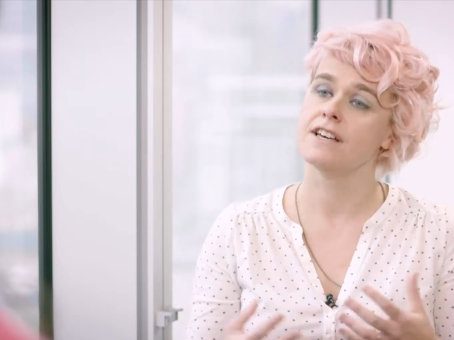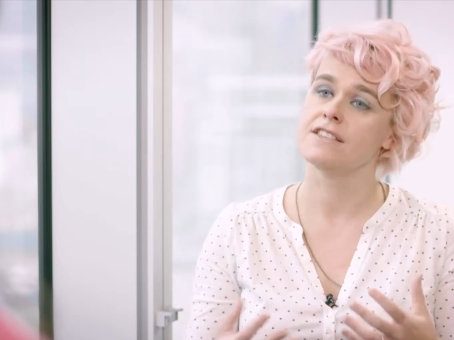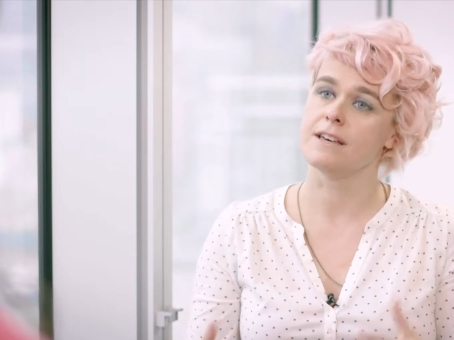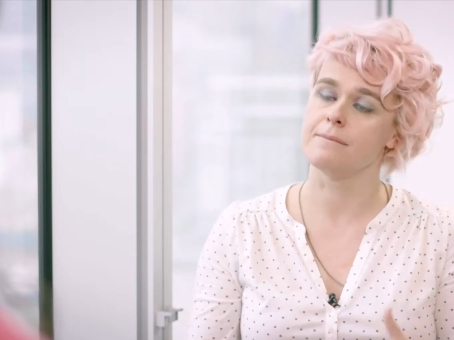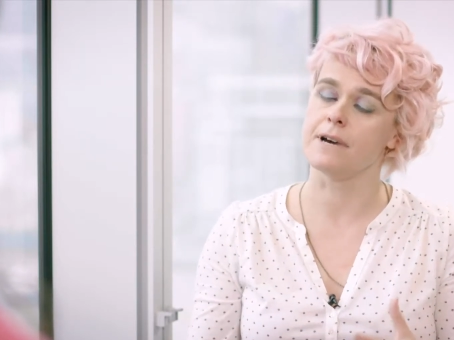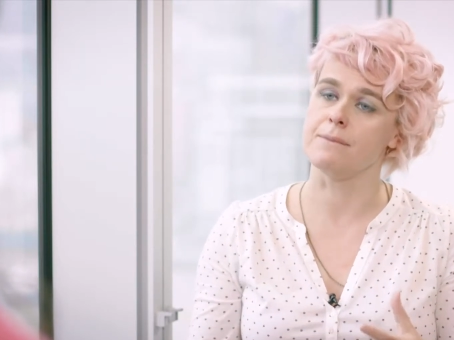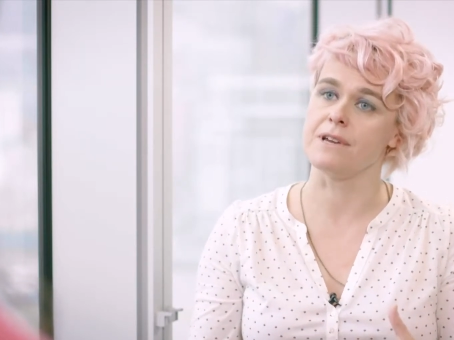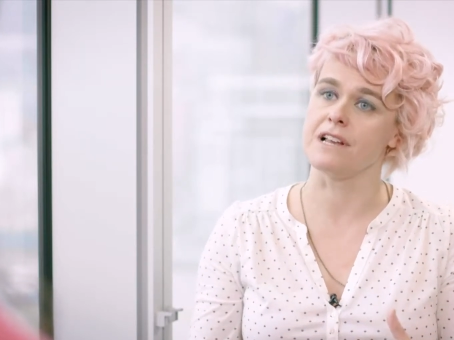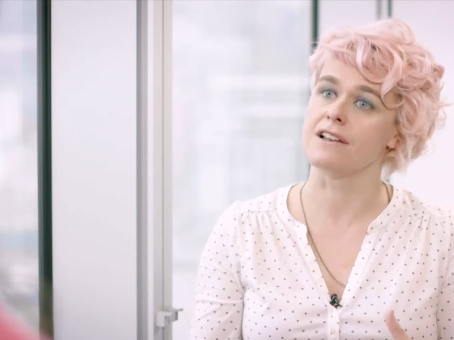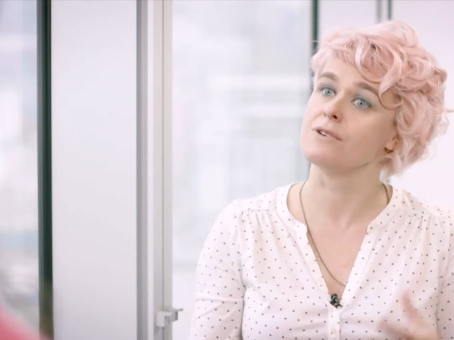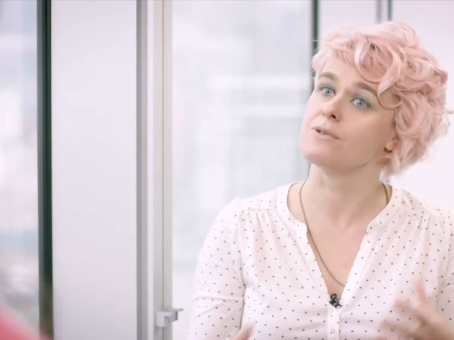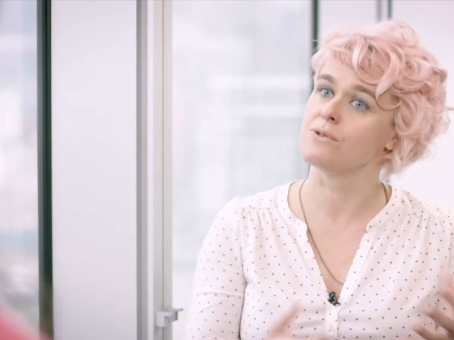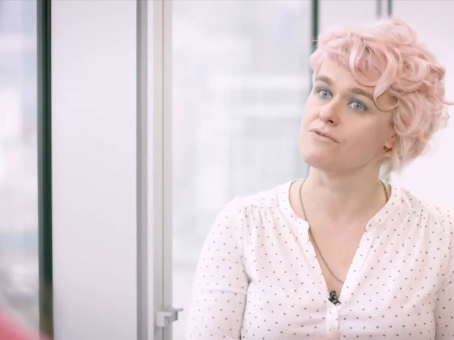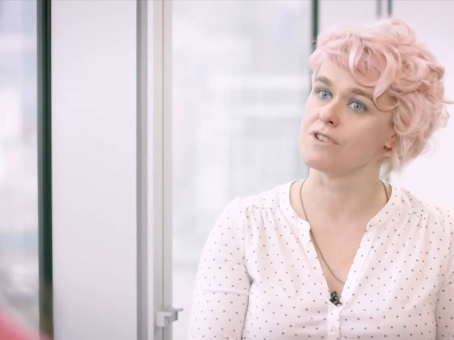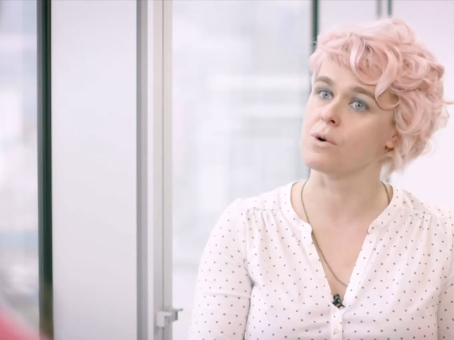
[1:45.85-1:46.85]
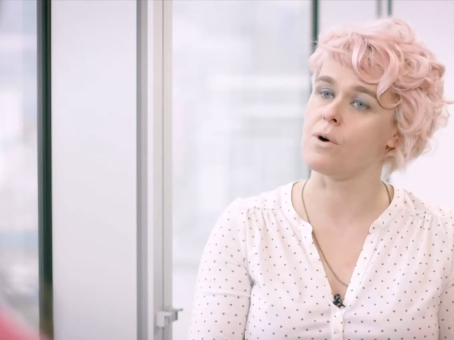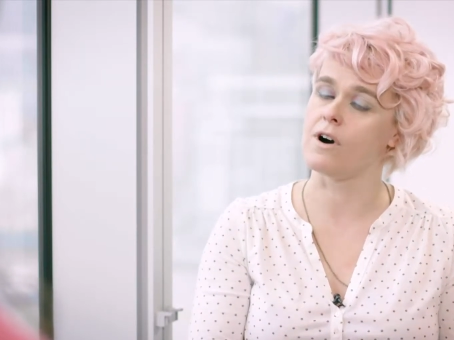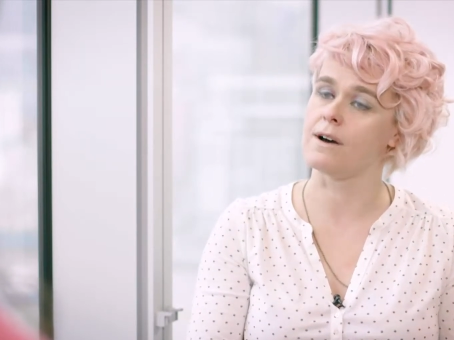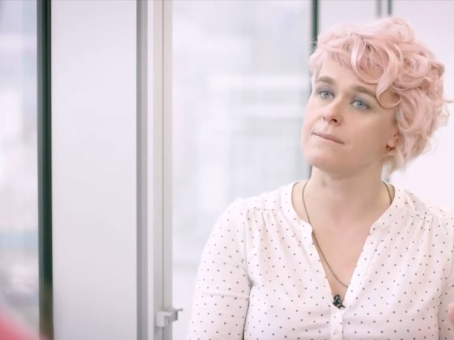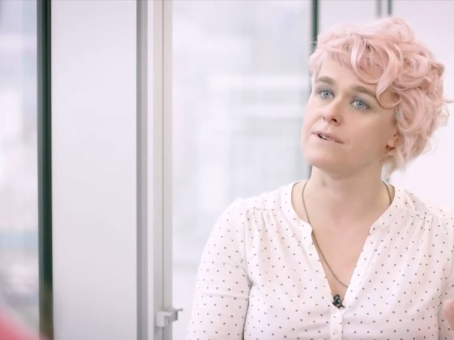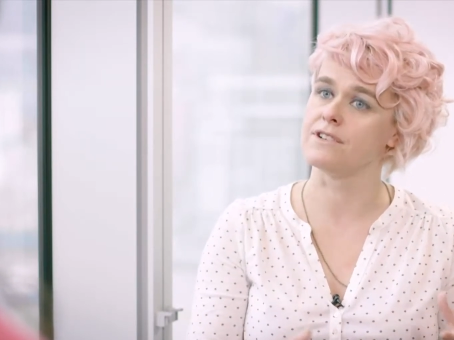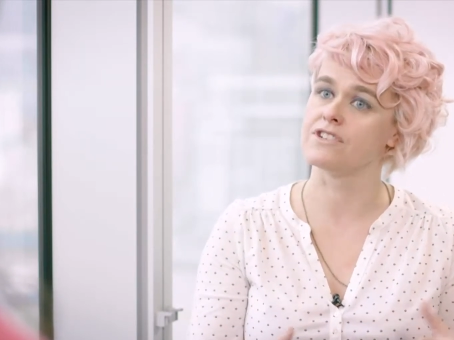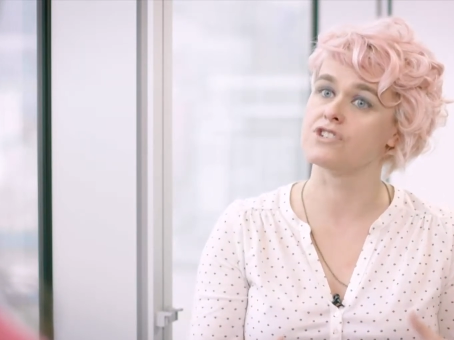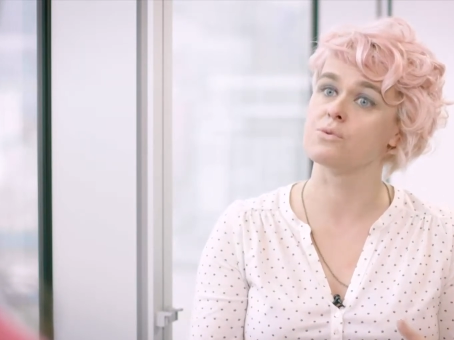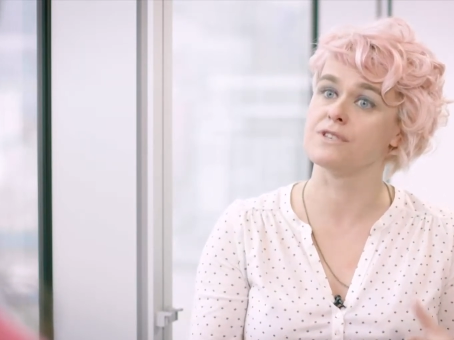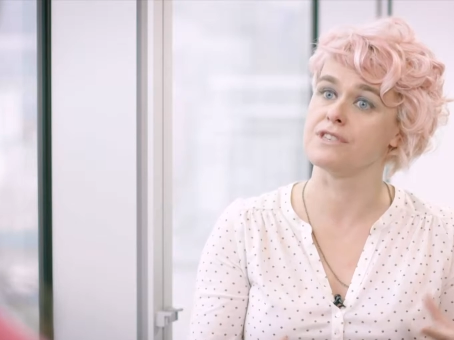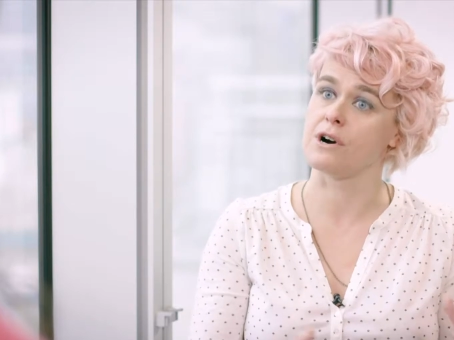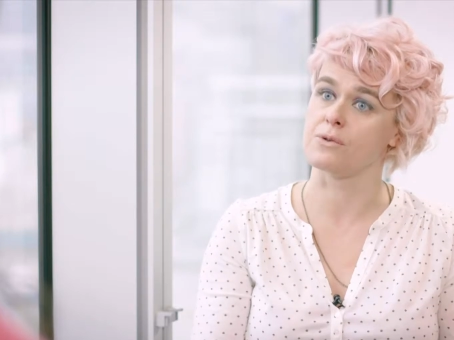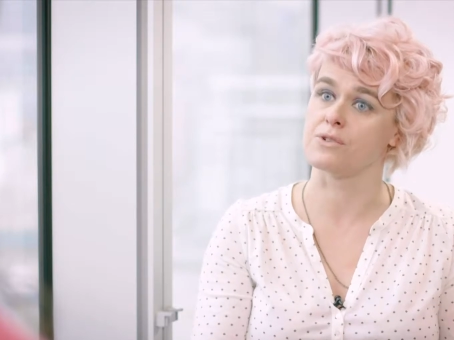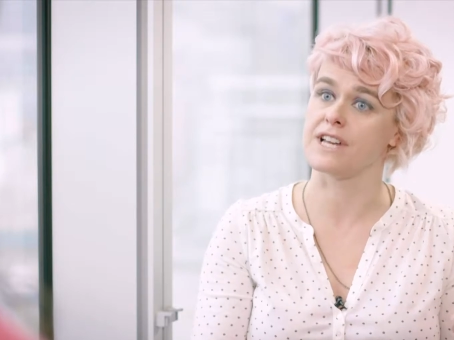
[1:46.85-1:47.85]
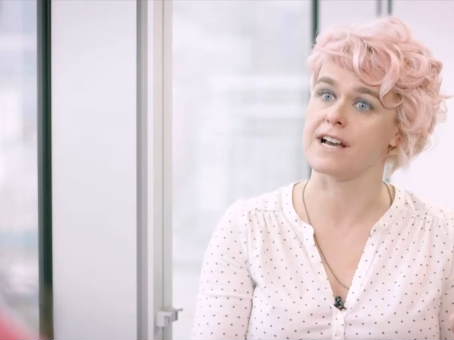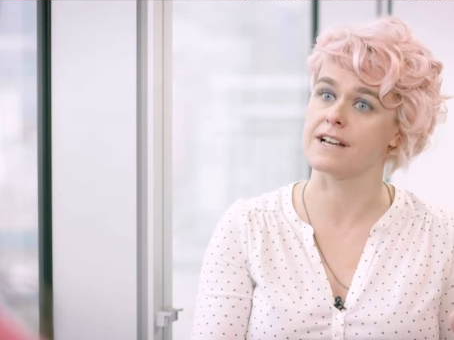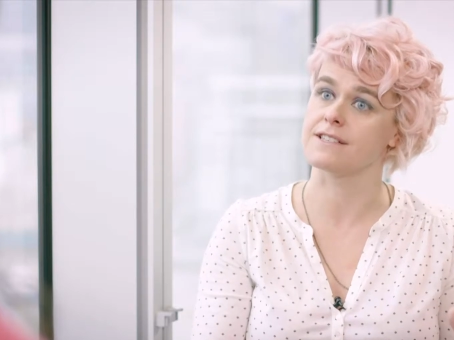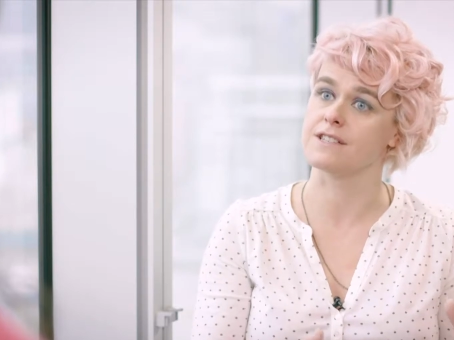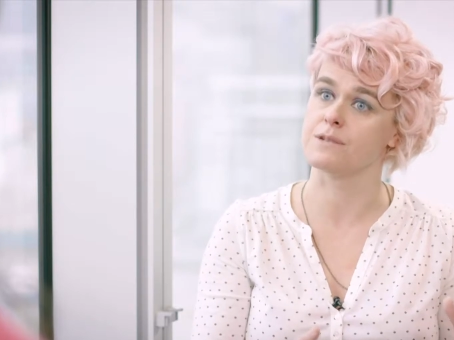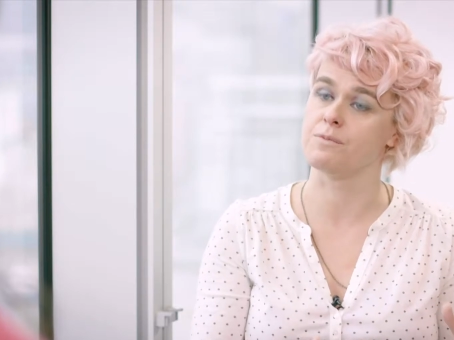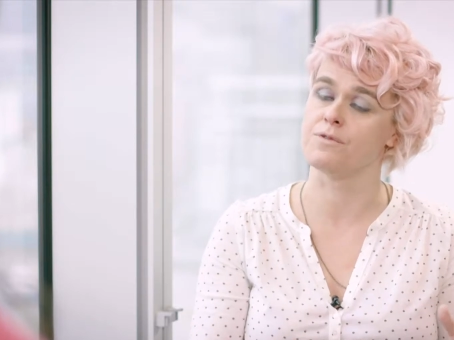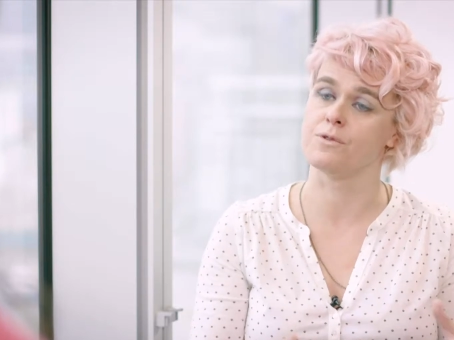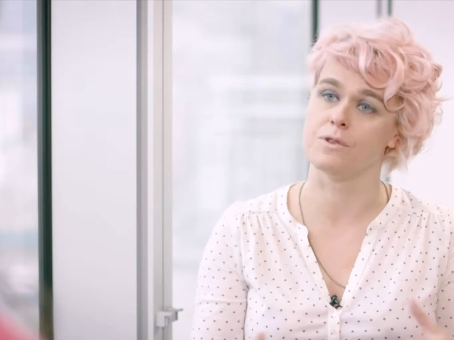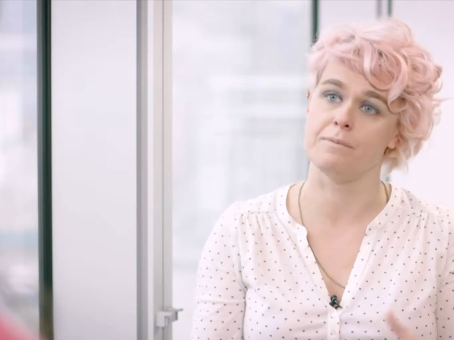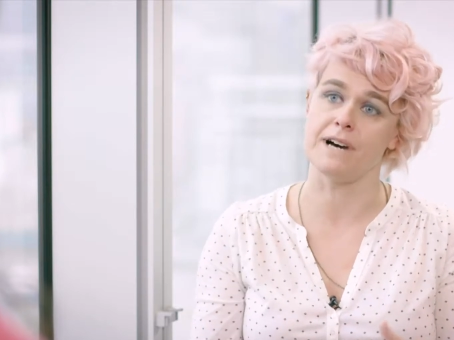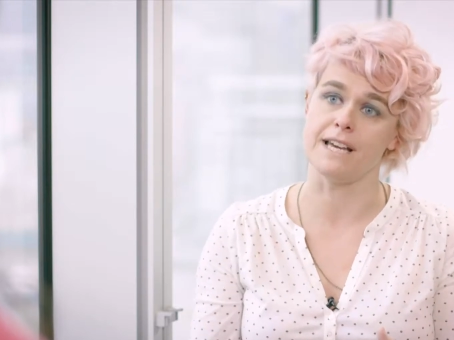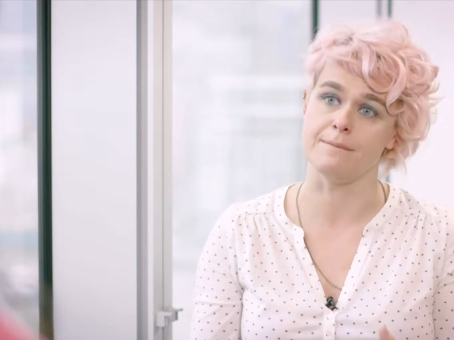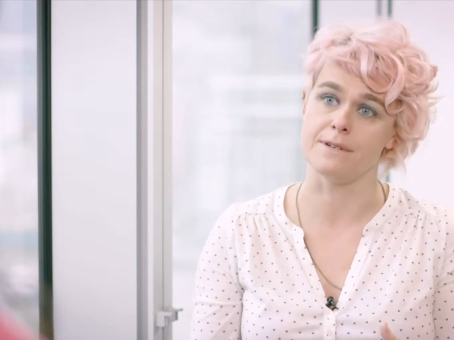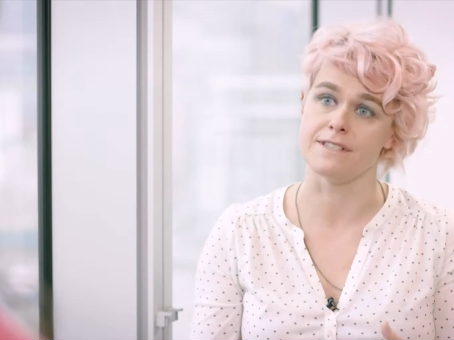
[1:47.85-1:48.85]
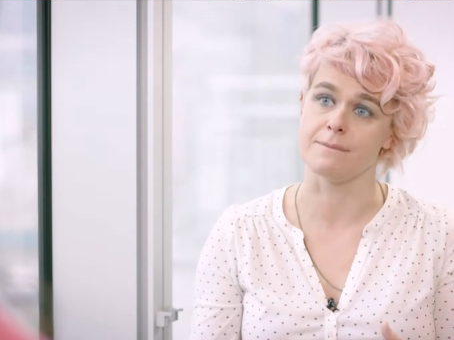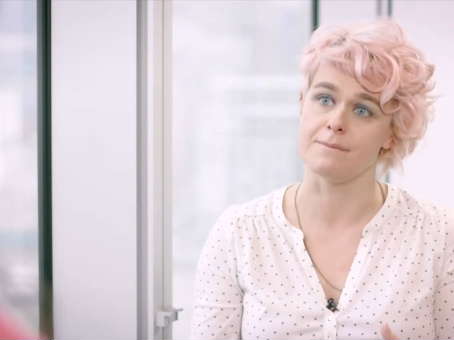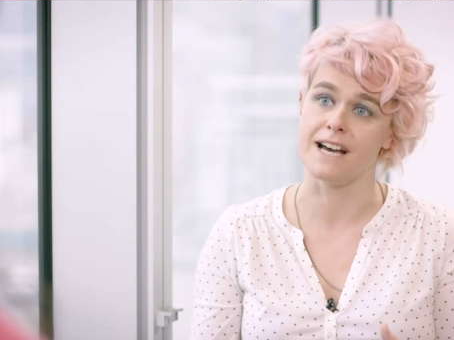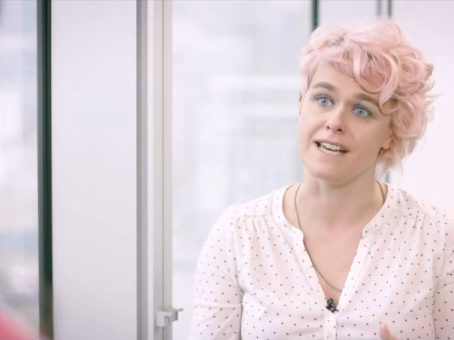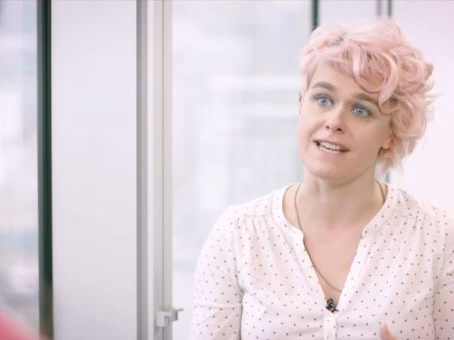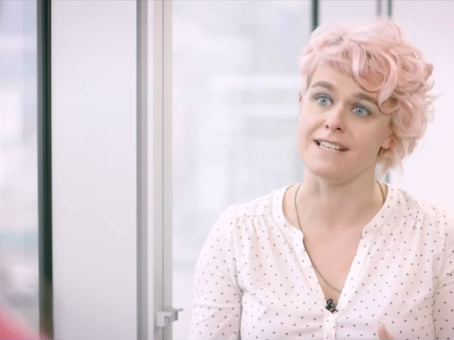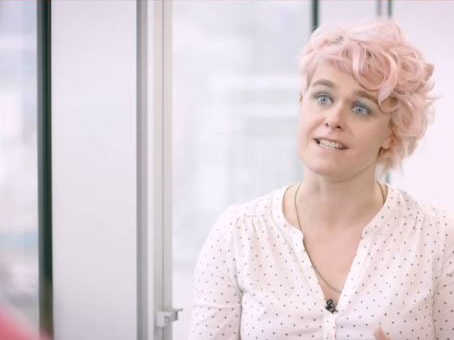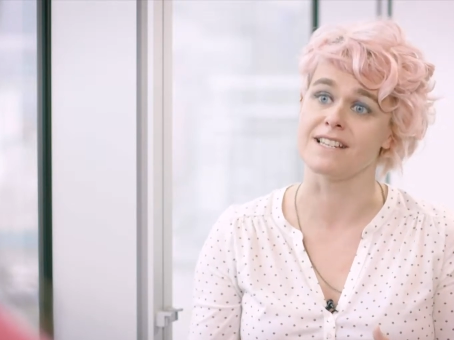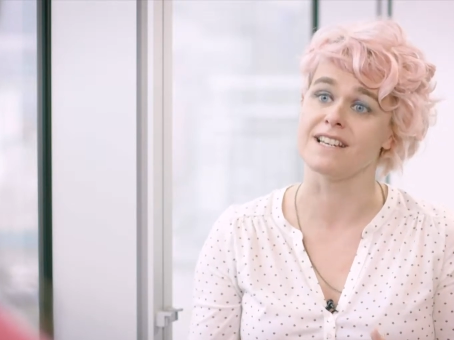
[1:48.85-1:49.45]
there may be a local requirement to withhold taxes before the payment's made.